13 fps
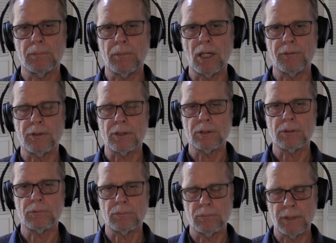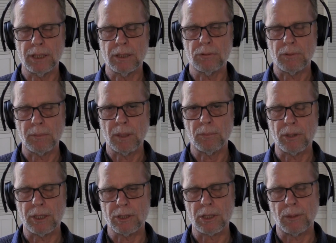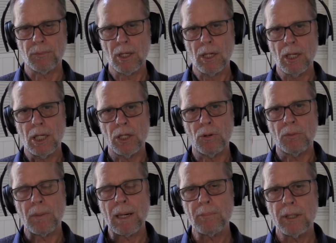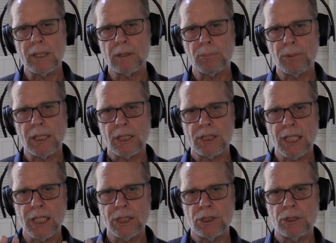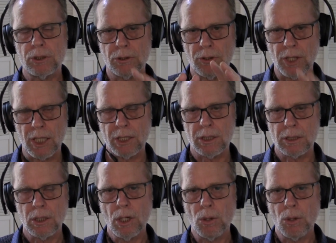mindfulness, means remembering. So you're remembering to bring attention to things.